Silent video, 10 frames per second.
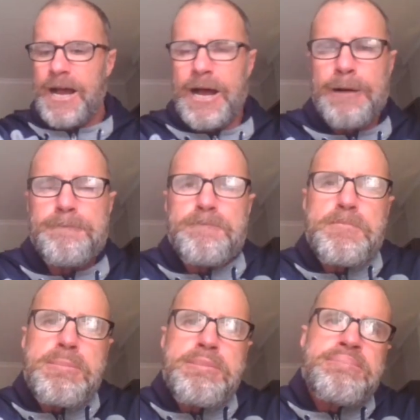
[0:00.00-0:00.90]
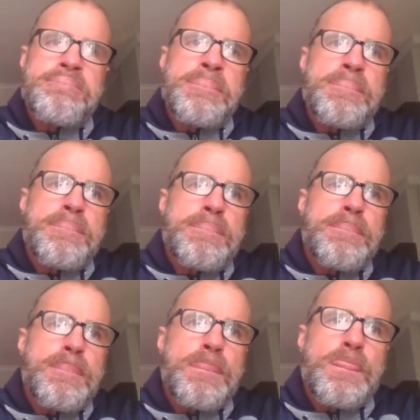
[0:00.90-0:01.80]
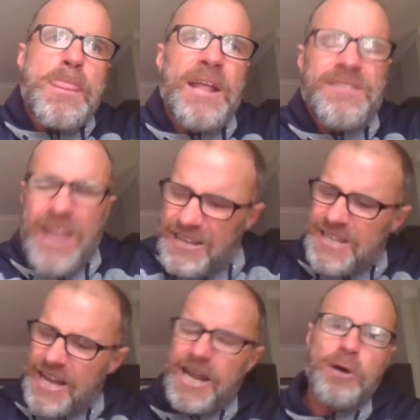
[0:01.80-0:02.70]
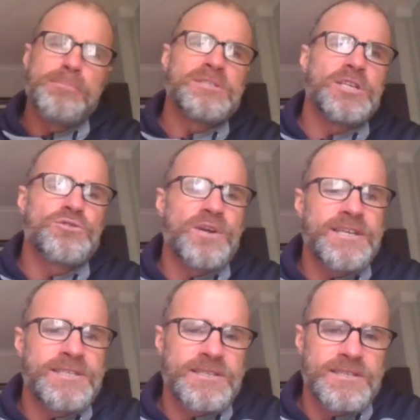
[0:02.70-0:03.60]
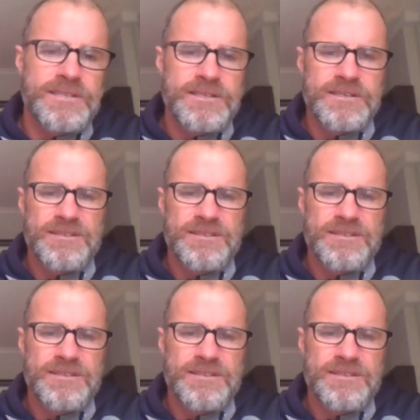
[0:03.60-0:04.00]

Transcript: And does that help us address